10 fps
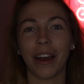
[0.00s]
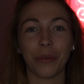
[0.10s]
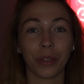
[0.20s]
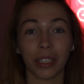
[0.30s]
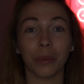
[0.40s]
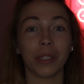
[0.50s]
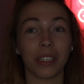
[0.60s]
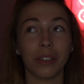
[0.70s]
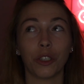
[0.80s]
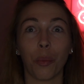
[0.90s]
I really
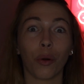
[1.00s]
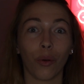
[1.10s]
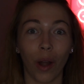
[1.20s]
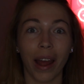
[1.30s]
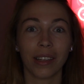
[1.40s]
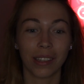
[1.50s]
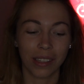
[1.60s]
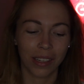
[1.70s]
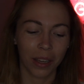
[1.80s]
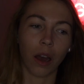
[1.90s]
was
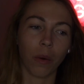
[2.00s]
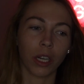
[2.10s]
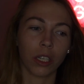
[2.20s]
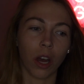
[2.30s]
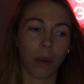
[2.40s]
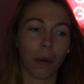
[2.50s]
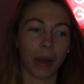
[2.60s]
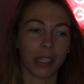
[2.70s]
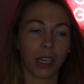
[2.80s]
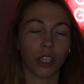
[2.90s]
depressed. I wanted to talk about
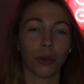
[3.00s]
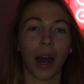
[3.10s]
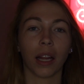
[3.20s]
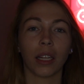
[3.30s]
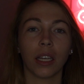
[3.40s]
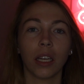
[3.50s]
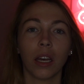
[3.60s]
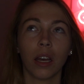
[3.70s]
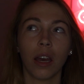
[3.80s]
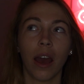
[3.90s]
my sexuality,
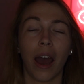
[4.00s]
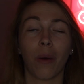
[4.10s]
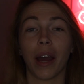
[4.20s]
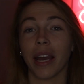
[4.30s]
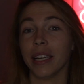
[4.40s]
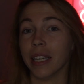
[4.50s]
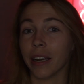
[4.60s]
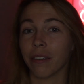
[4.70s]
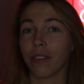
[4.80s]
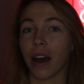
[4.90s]
how I
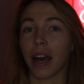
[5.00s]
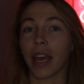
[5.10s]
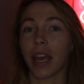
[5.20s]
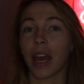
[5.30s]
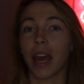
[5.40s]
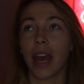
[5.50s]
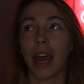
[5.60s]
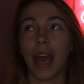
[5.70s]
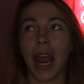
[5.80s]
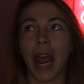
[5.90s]
identify,
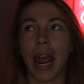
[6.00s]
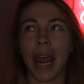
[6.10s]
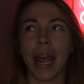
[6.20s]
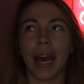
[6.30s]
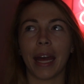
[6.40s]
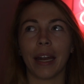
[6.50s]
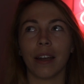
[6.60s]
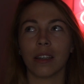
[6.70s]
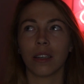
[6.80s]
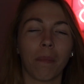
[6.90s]

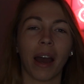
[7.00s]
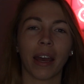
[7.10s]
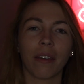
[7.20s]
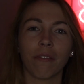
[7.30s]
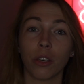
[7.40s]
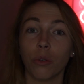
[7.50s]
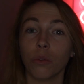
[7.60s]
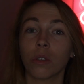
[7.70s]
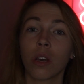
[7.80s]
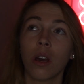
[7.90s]
and my
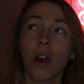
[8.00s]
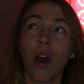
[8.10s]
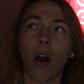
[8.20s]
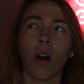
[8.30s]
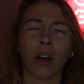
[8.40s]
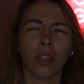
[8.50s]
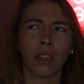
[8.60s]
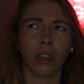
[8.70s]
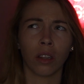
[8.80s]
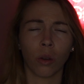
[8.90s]
views
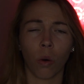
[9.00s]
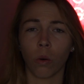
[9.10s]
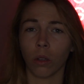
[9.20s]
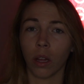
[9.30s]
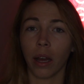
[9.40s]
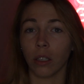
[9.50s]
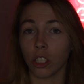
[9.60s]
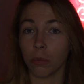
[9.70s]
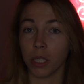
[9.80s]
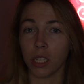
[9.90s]
on the whole
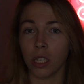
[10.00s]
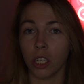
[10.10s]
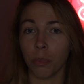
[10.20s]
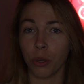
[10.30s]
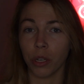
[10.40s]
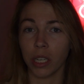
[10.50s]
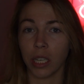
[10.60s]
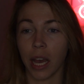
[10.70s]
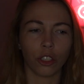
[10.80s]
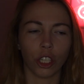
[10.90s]
LGBT
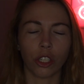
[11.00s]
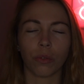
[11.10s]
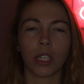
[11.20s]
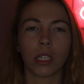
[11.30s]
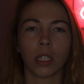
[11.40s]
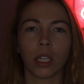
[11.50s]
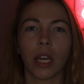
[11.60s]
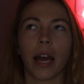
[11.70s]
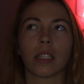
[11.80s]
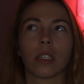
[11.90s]
community. Just
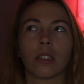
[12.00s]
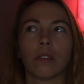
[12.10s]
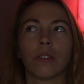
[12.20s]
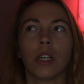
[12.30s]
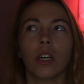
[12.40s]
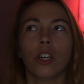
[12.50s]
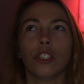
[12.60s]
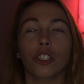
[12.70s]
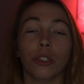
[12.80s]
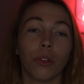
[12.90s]
recently, as of
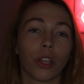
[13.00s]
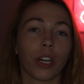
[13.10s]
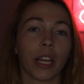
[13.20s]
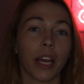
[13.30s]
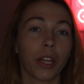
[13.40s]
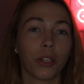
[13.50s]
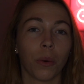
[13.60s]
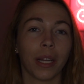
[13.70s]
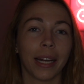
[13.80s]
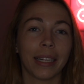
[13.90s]
June 30th,
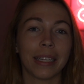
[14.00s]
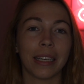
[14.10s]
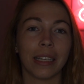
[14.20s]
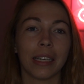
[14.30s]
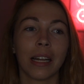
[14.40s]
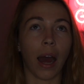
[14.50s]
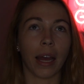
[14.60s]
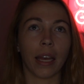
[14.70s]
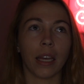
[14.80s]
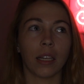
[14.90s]
2019,
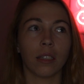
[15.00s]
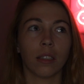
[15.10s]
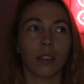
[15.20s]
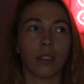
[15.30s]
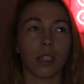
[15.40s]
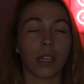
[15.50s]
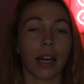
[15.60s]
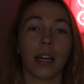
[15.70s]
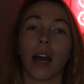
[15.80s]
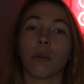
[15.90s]
I
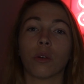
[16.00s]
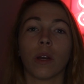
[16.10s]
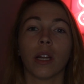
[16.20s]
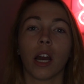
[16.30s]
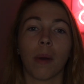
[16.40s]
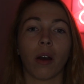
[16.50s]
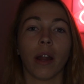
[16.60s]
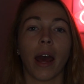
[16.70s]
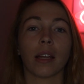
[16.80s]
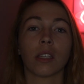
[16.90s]
decided I was going to come
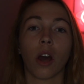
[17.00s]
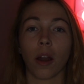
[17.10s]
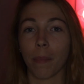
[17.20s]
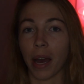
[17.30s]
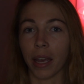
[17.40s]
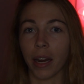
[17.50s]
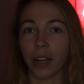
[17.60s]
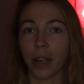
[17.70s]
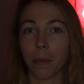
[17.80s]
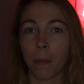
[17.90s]
out as
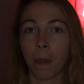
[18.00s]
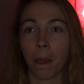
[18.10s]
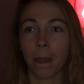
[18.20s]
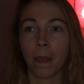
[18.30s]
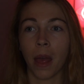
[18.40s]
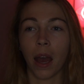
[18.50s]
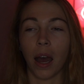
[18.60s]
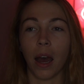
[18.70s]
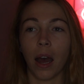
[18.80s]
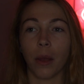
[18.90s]
non-binary.
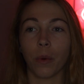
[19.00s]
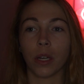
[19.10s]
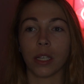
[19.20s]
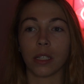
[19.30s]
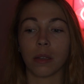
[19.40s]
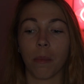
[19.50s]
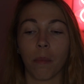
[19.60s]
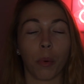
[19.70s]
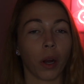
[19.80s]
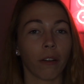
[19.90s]
I was
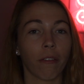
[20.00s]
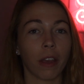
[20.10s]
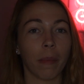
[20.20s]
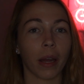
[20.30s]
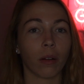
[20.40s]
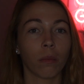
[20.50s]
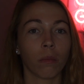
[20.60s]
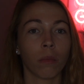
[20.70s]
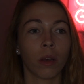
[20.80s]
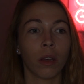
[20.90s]
born female,
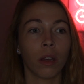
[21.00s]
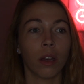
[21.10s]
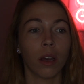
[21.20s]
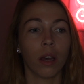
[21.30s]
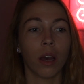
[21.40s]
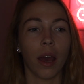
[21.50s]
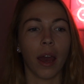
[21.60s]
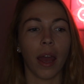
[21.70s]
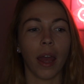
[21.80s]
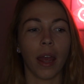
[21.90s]

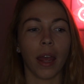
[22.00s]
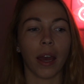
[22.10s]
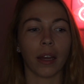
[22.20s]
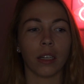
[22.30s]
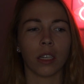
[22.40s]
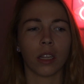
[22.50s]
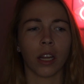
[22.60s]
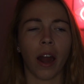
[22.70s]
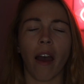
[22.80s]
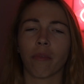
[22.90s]
and
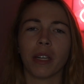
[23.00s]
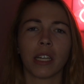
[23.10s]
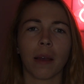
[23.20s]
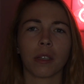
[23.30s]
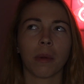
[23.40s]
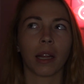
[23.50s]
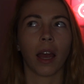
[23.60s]
there have been times in my